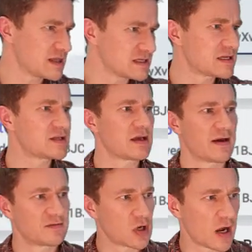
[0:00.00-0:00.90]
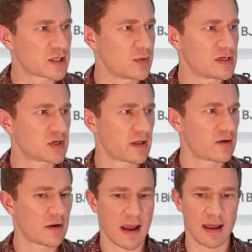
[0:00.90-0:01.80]
These have talked to each
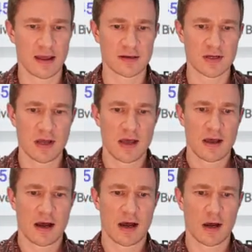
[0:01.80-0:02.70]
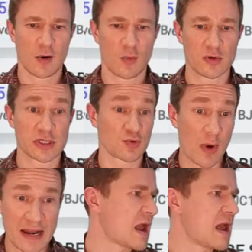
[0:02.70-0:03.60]
other and uh, we're just
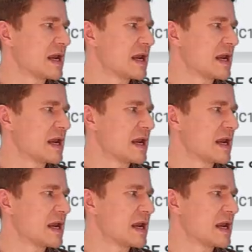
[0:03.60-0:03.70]
waiting.